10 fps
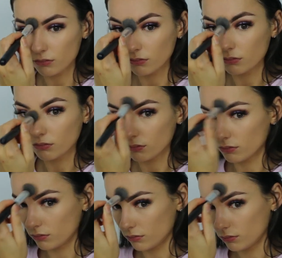
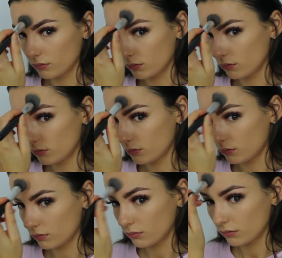
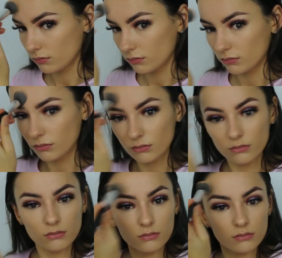
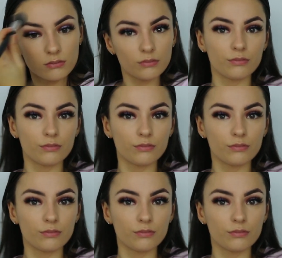Nothing is said.